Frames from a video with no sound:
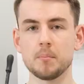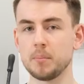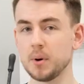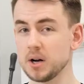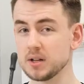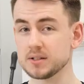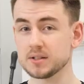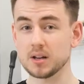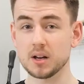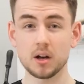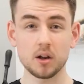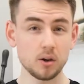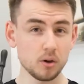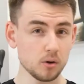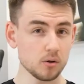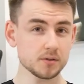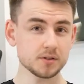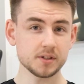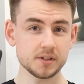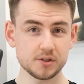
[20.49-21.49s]
But a
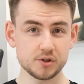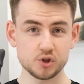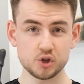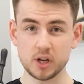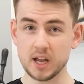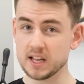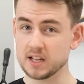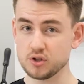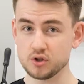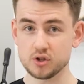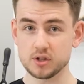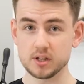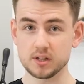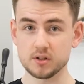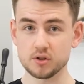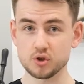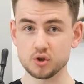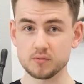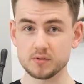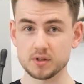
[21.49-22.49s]
lot has changed in
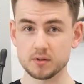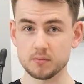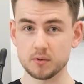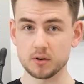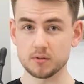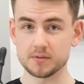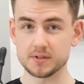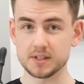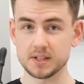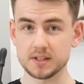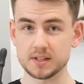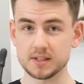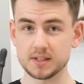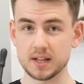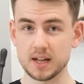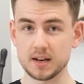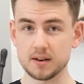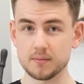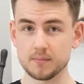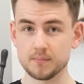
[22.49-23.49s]
the juicer world since
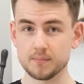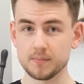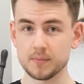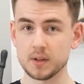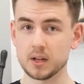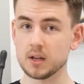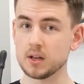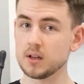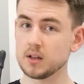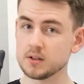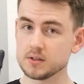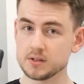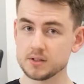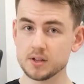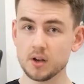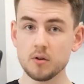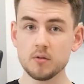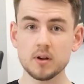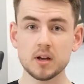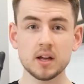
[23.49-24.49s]
then.
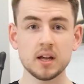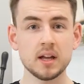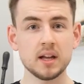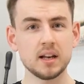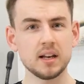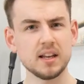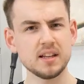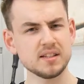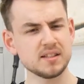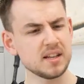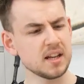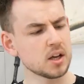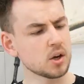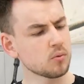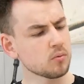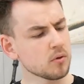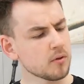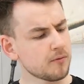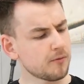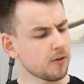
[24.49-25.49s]
So let's
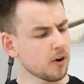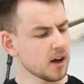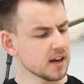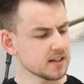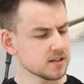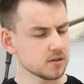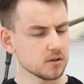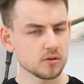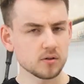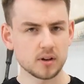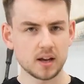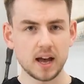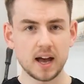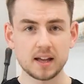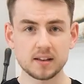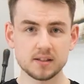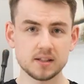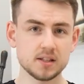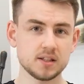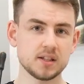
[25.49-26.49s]
take a revised look
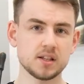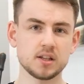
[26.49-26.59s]
at this